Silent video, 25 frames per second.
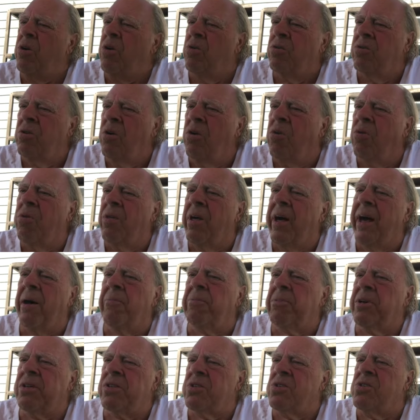don't know
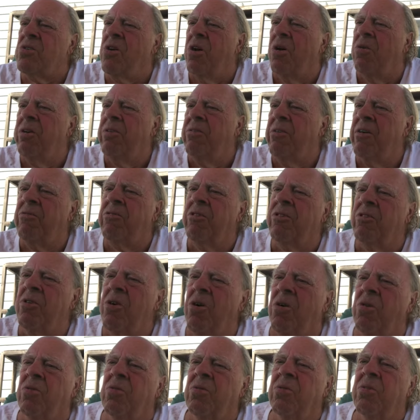that, because it's all we've ever
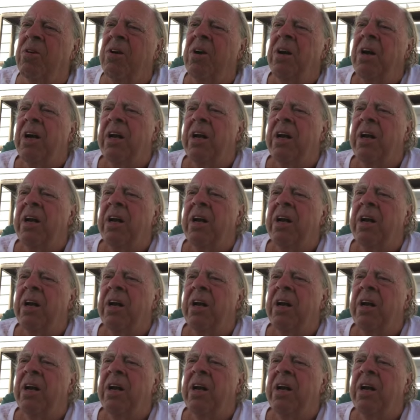known.